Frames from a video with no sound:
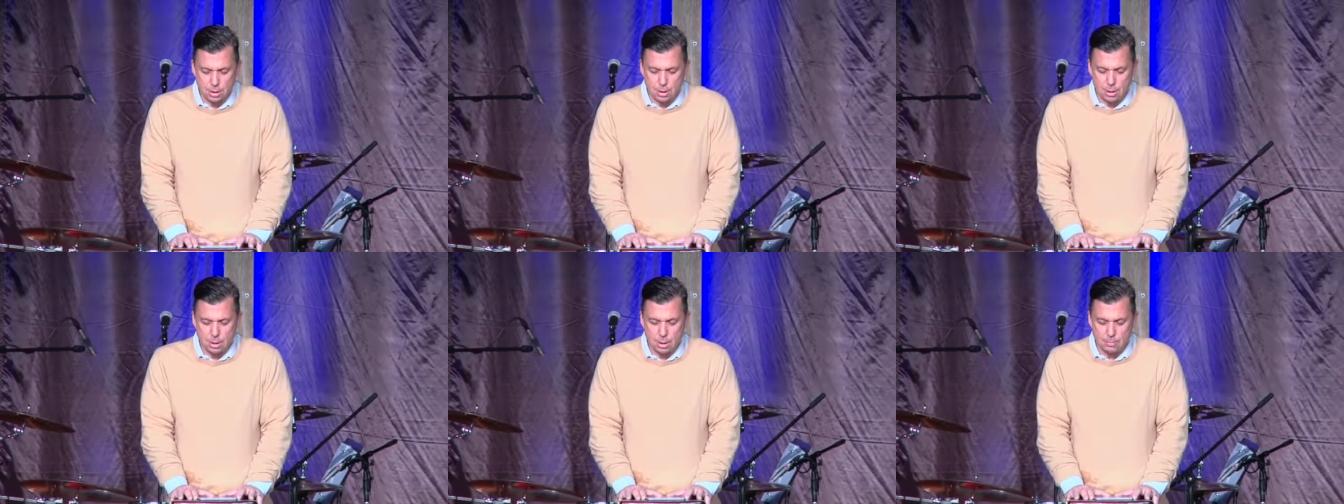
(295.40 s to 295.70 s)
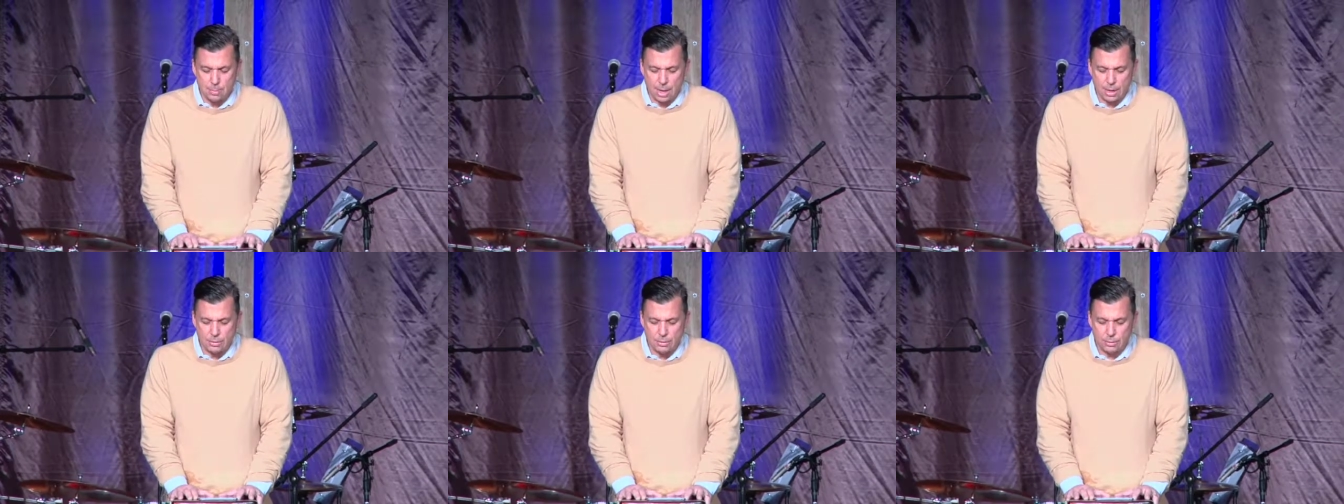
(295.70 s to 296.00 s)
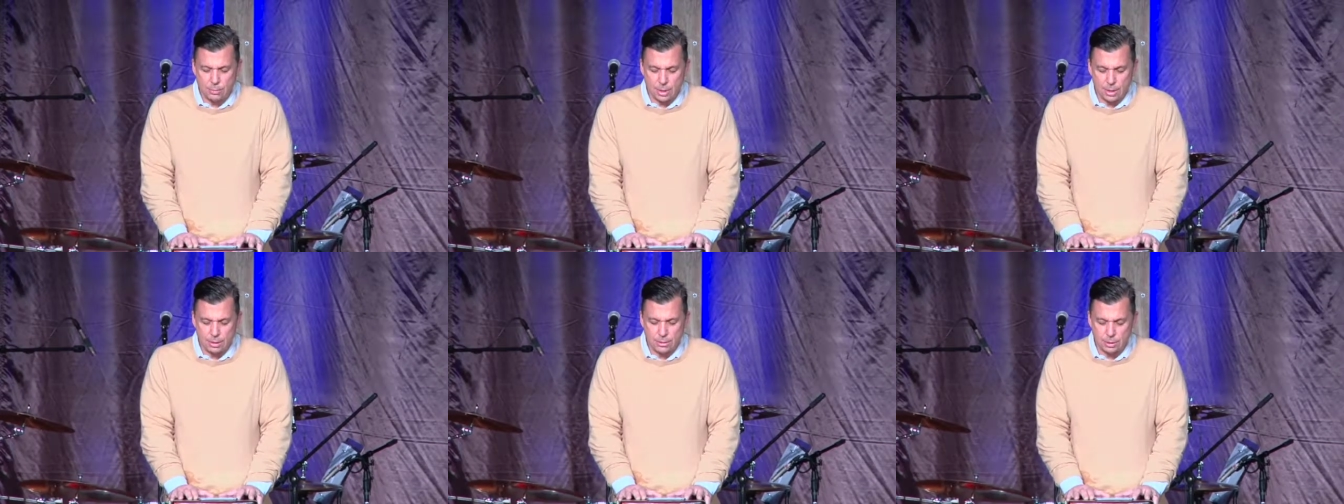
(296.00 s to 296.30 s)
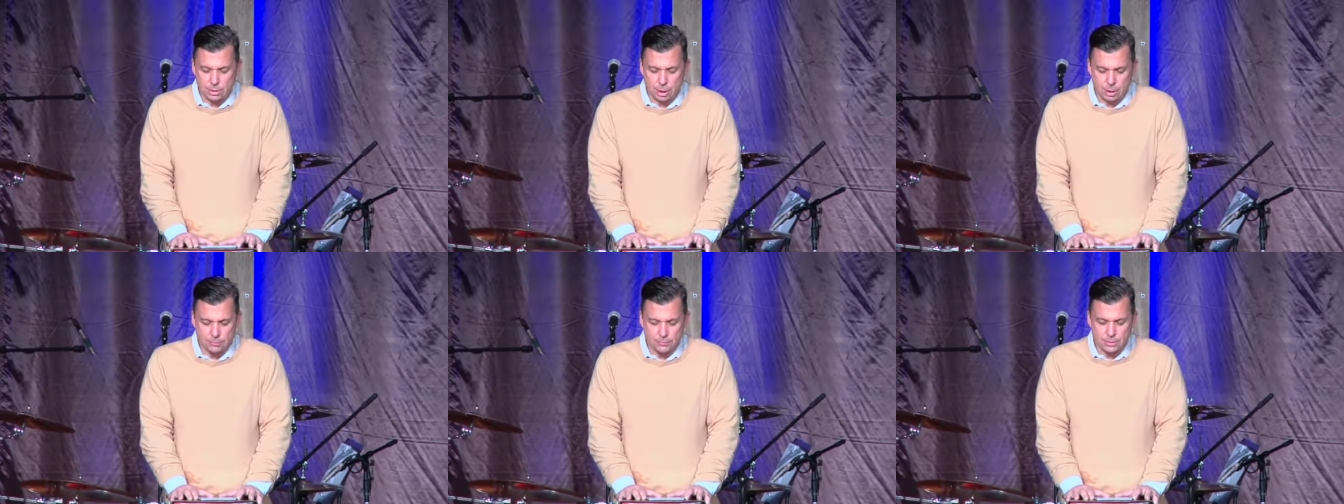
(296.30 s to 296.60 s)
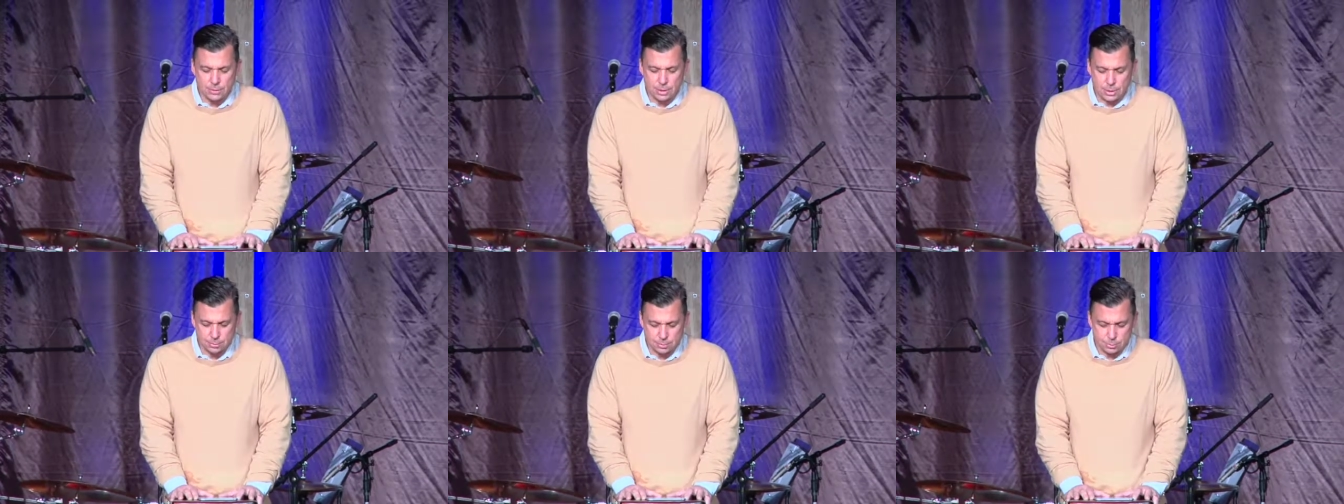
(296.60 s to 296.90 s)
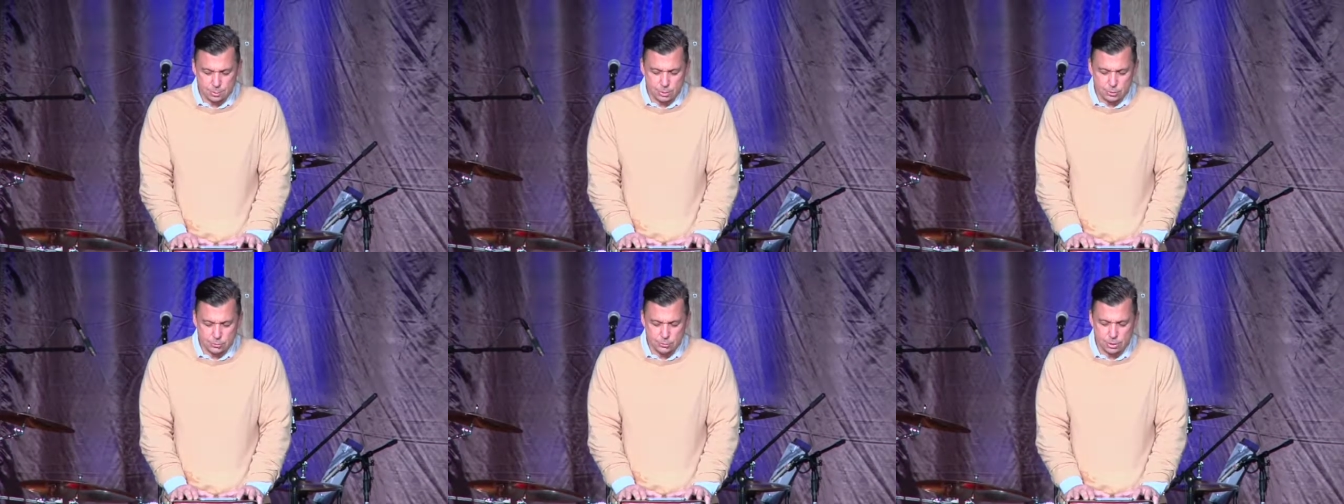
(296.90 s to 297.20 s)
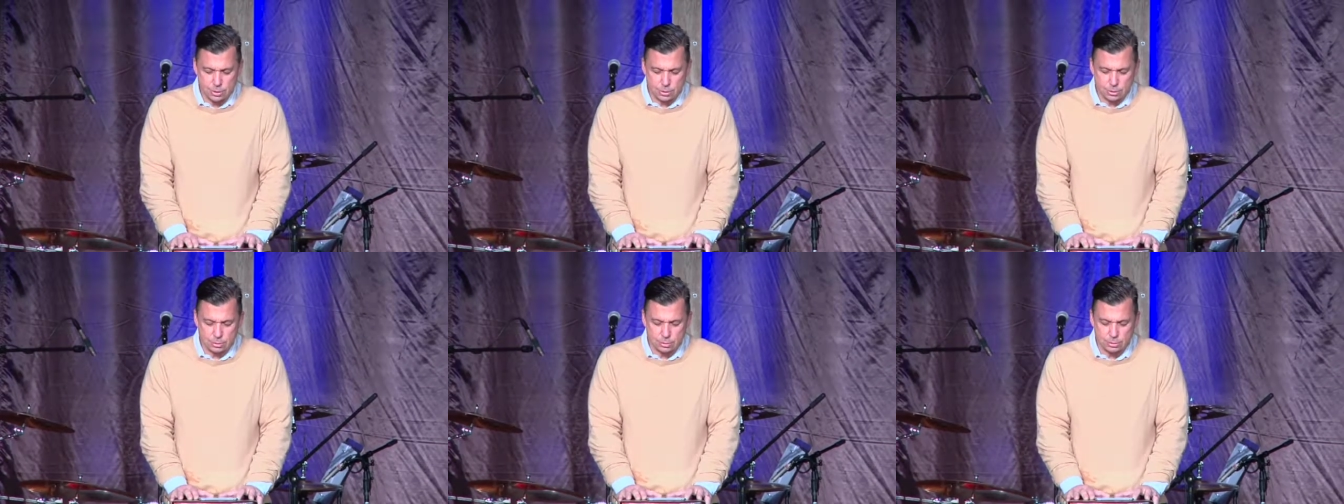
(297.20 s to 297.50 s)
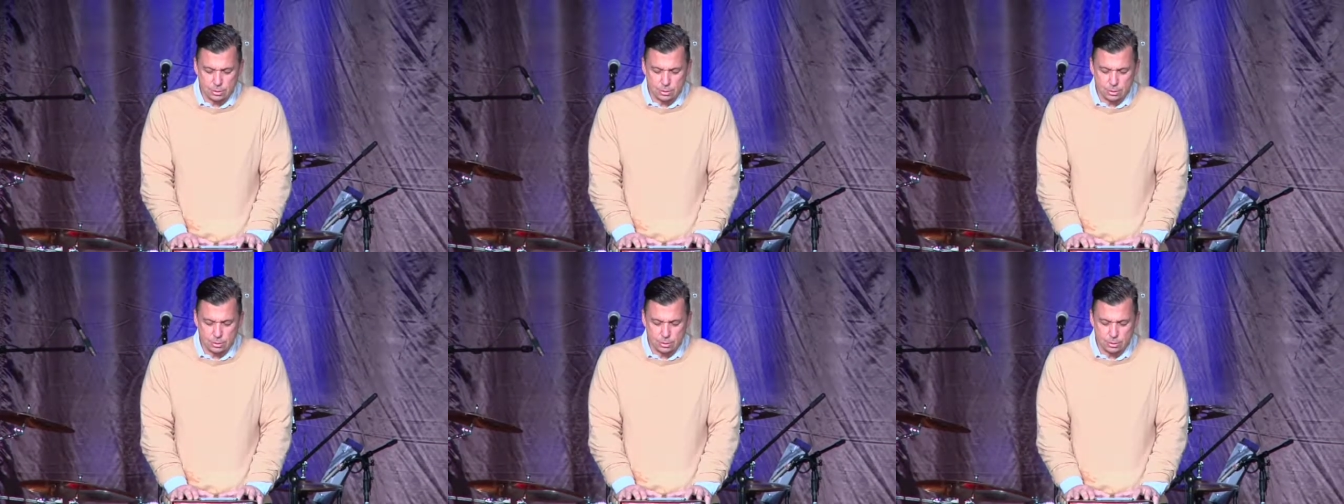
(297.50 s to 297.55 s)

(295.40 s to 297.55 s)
about the way that oftentimes we treat you,